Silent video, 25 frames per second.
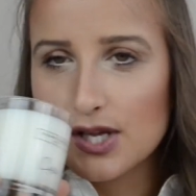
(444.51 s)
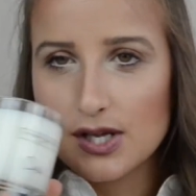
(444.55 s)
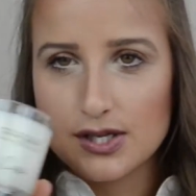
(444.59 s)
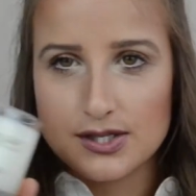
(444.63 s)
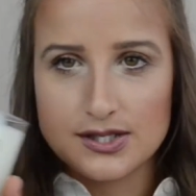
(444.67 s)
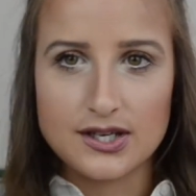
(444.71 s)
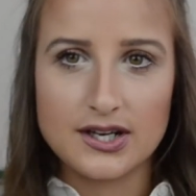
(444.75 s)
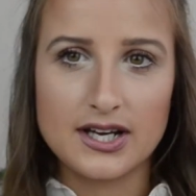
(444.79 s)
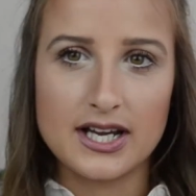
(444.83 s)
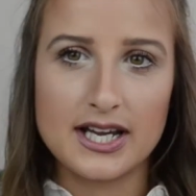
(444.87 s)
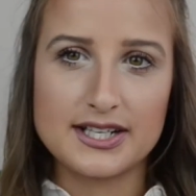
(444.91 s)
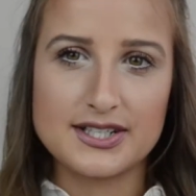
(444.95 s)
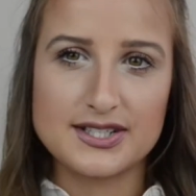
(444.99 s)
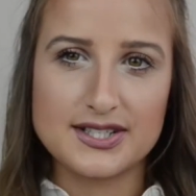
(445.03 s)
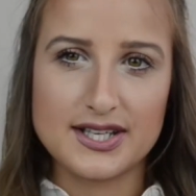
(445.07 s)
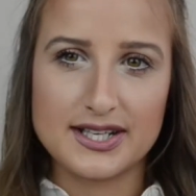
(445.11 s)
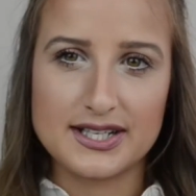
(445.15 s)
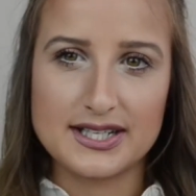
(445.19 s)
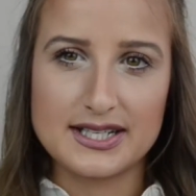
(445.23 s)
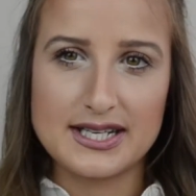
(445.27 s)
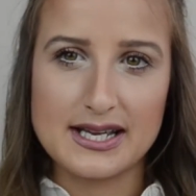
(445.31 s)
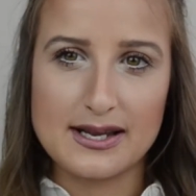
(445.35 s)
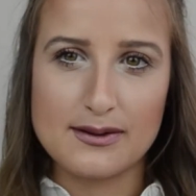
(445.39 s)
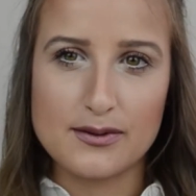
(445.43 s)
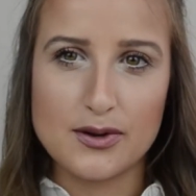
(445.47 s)
Sorry, I just had to
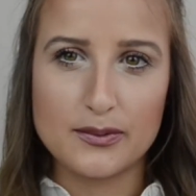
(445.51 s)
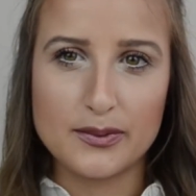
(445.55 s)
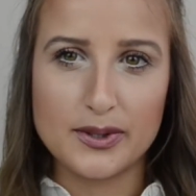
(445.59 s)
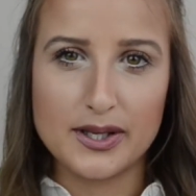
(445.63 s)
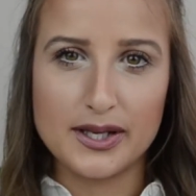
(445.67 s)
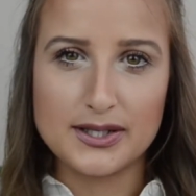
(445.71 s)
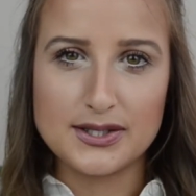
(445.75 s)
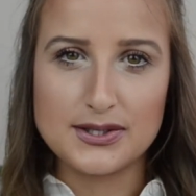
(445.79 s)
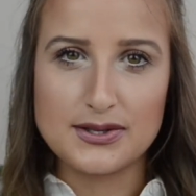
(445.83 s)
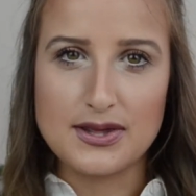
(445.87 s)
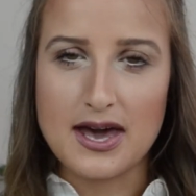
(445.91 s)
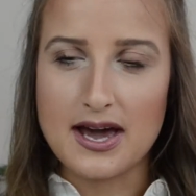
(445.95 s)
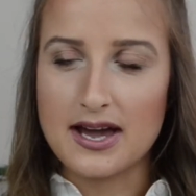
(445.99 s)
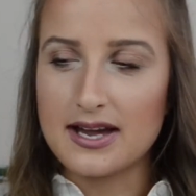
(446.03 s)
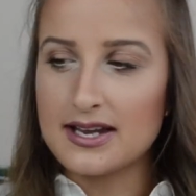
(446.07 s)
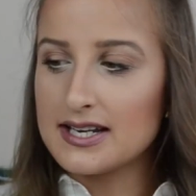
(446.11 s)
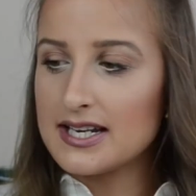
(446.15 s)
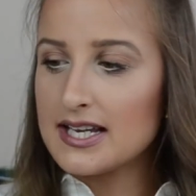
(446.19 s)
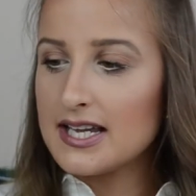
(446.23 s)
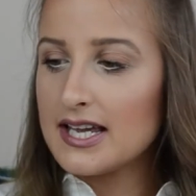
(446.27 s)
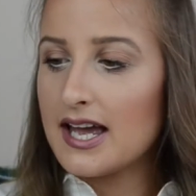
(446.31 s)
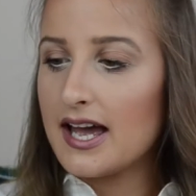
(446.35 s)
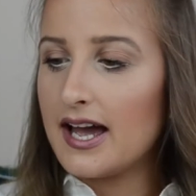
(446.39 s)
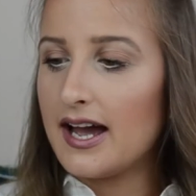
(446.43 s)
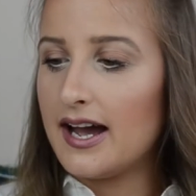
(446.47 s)
take a moment and do that.
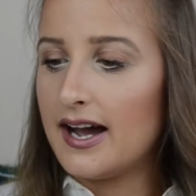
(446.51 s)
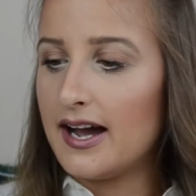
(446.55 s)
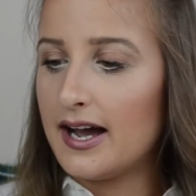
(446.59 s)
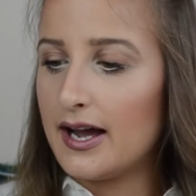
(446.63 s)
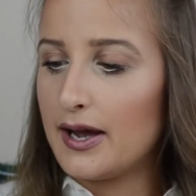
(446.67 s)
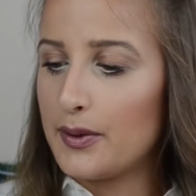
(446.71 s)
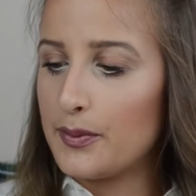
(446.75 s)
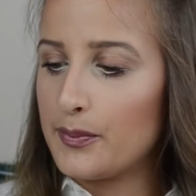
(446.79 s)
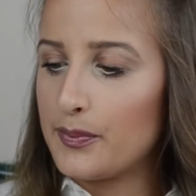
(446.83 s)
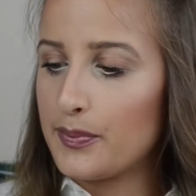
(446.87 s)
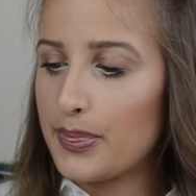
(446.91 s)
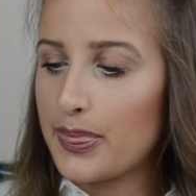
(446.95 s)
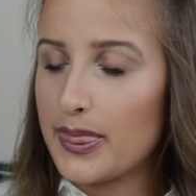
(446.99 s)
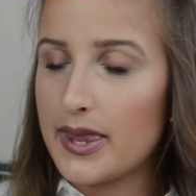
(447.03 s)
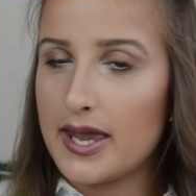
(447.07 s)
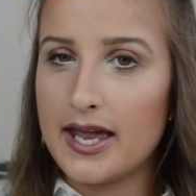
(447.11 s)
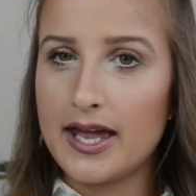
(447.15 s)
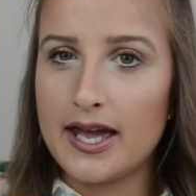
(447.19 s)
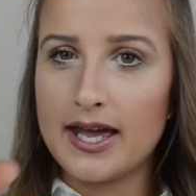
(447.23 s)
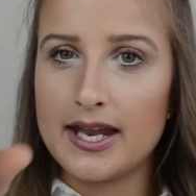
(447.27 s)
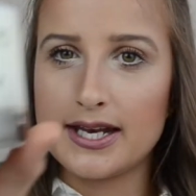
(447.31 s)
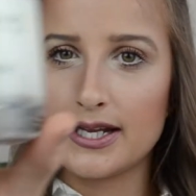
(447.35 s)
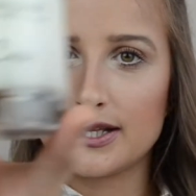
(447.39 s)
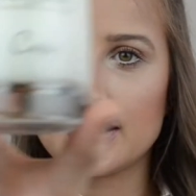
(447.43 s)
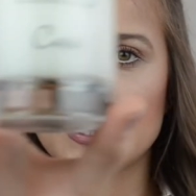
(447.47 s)
And
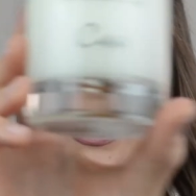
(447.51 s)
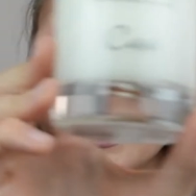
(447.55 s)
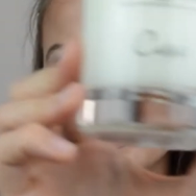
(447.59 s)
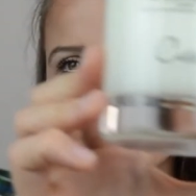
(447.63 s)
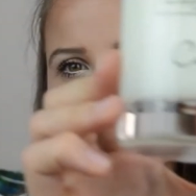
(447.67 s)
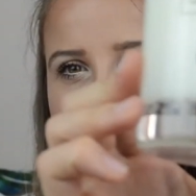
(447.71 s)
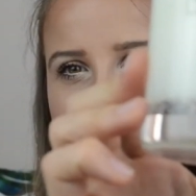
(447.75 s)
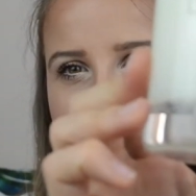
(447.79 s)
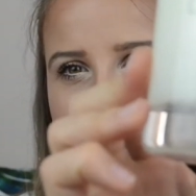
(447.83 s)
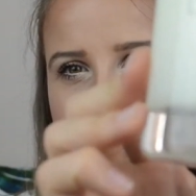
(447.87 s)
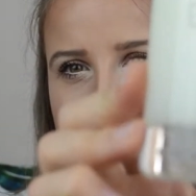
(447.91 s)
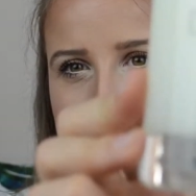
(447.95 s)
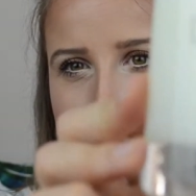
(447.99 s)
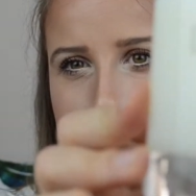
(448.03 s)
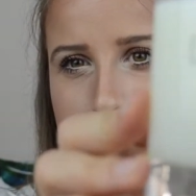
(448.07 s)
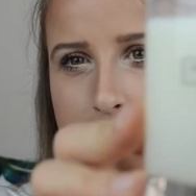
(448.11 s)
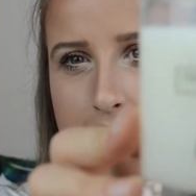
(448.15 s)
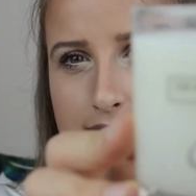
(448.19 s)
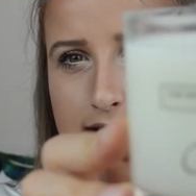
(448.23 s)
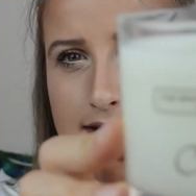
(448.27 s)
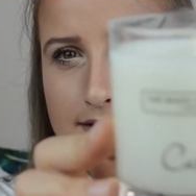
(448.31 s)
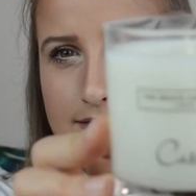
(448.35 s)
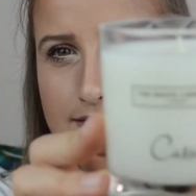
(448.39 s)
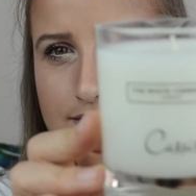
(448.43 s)
it looks like this.